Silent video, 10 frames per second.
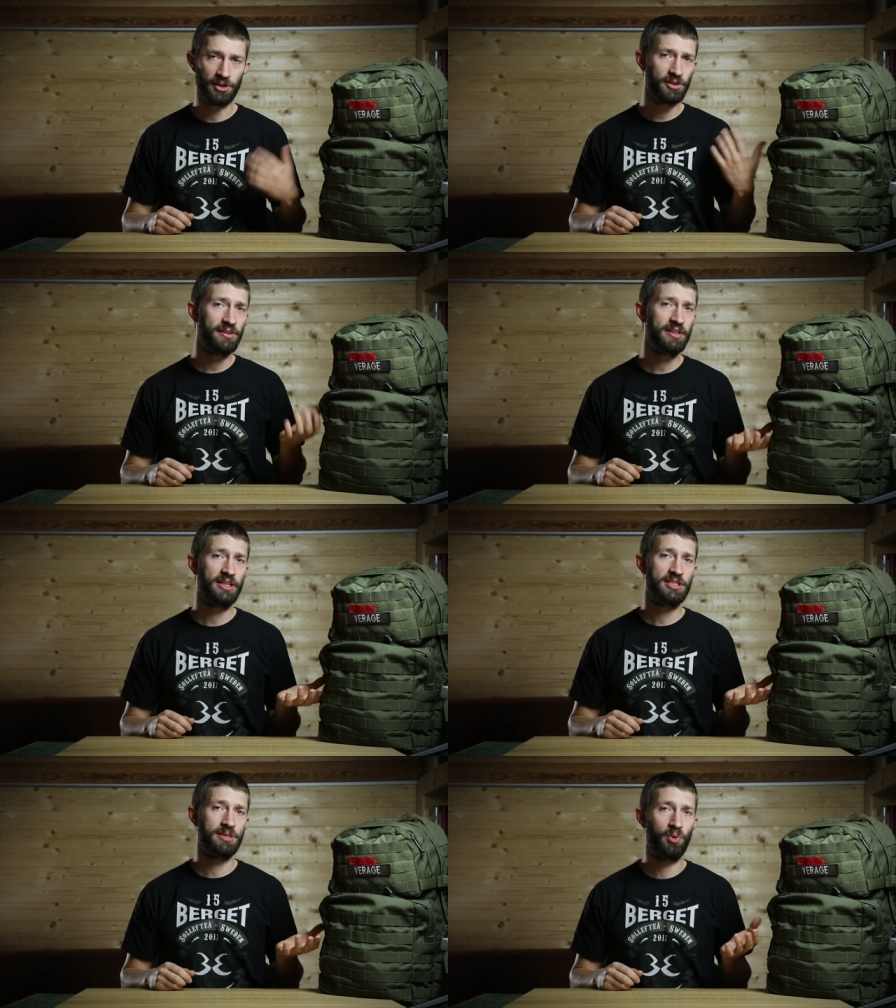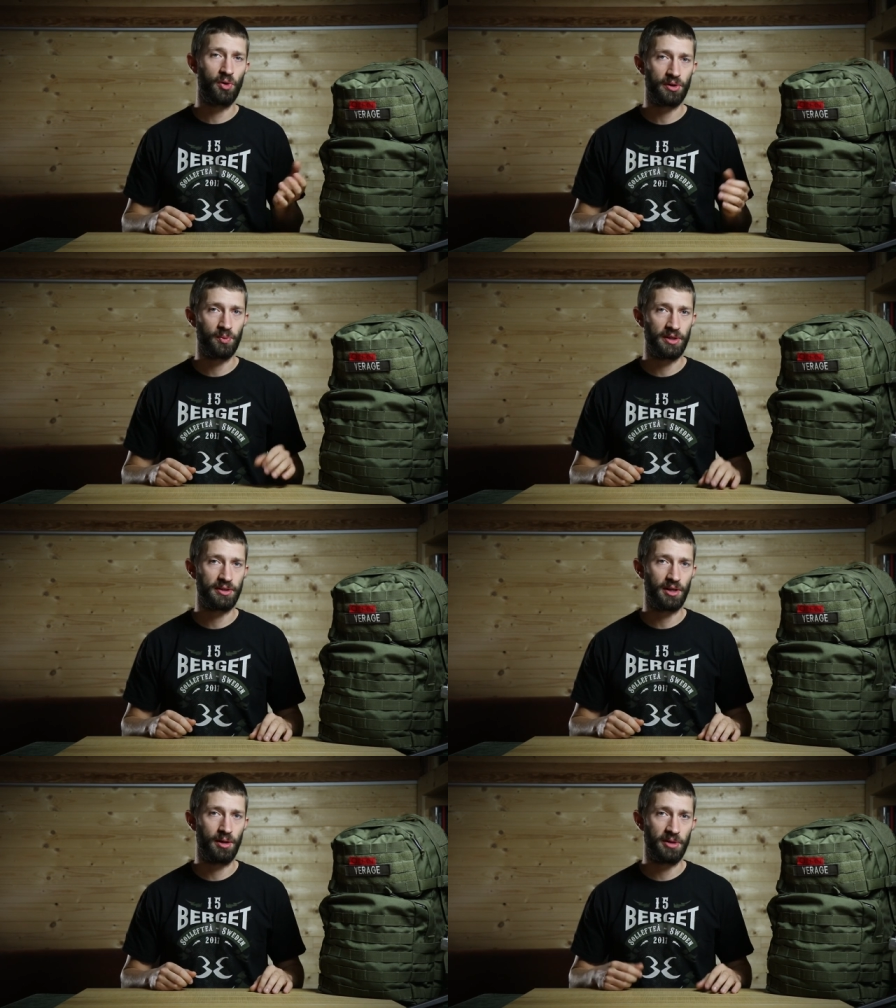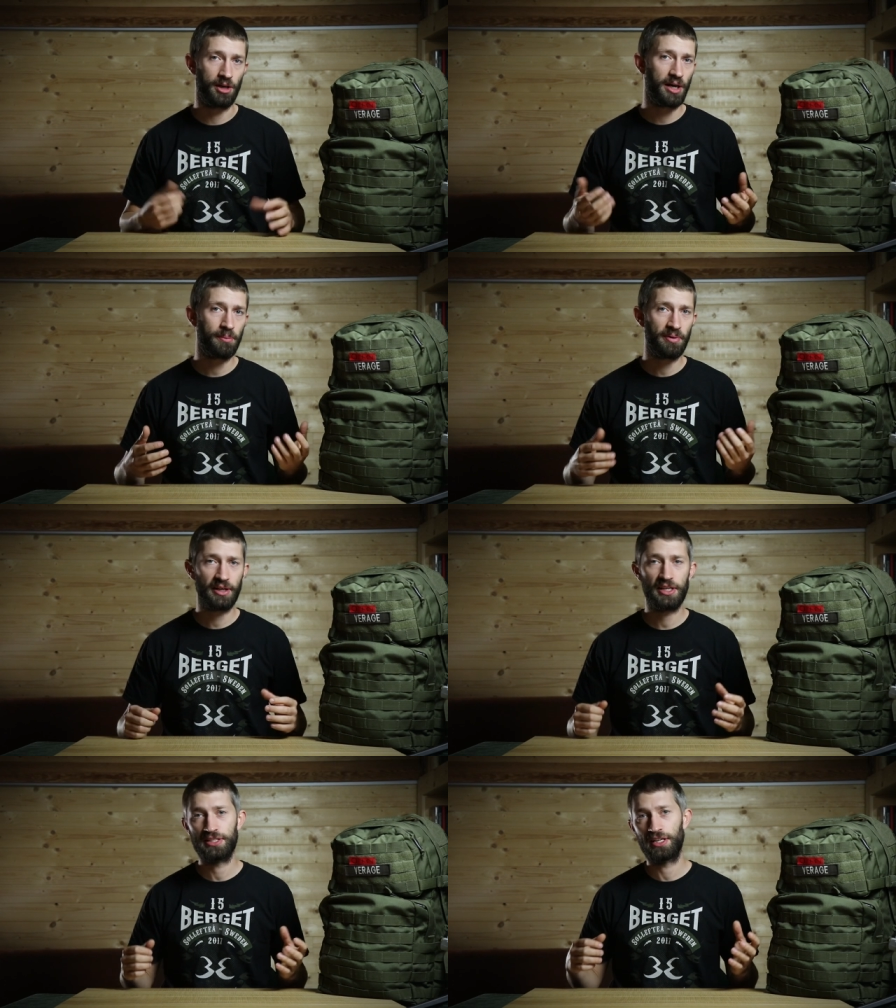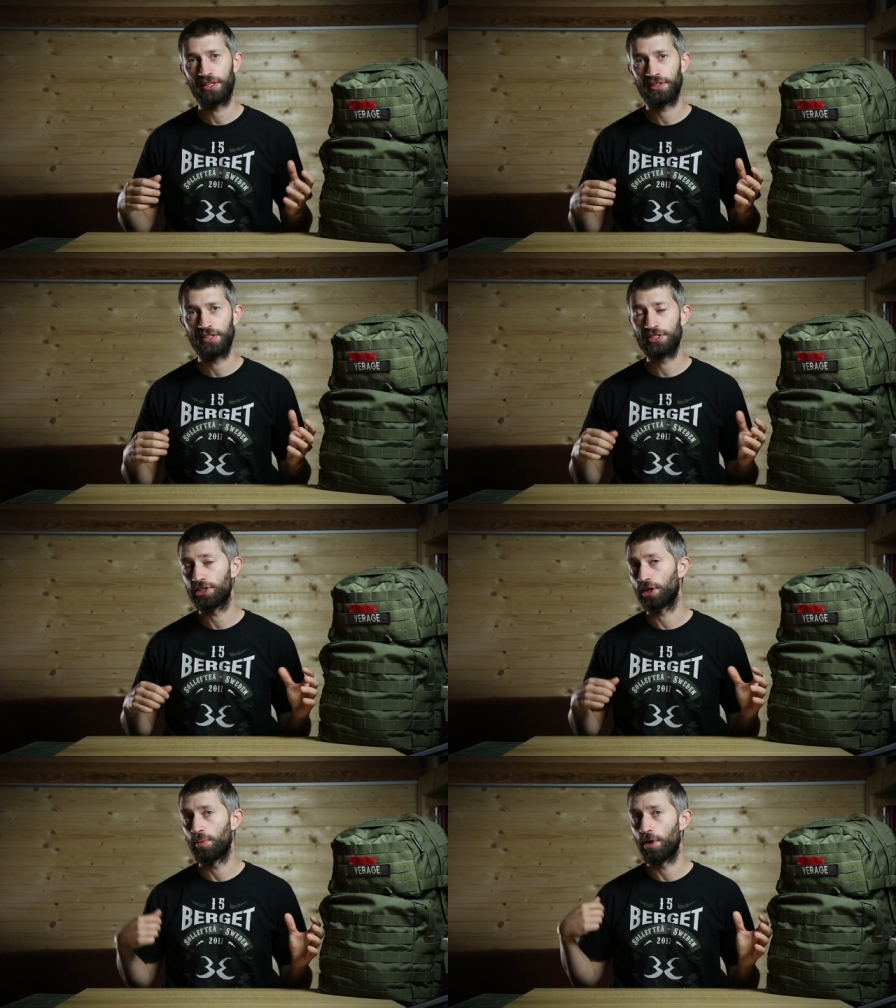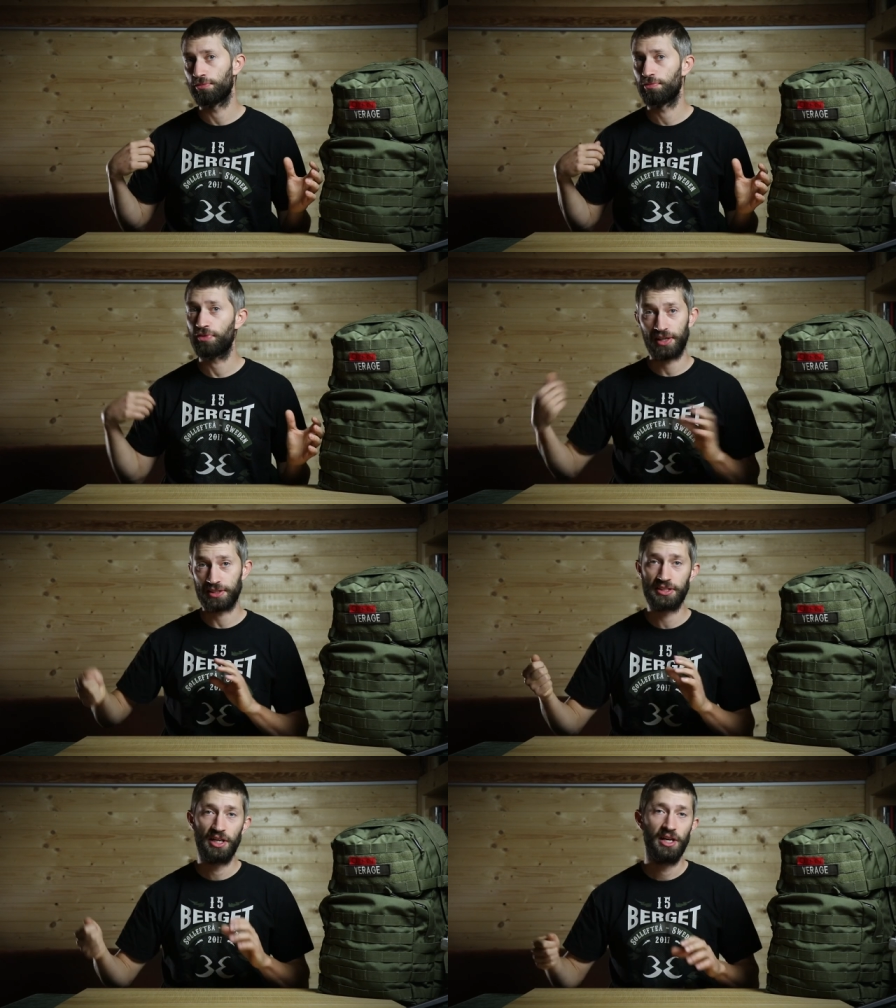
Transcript: Another thing that is important with a bigger backpack is that it needs to come off fast.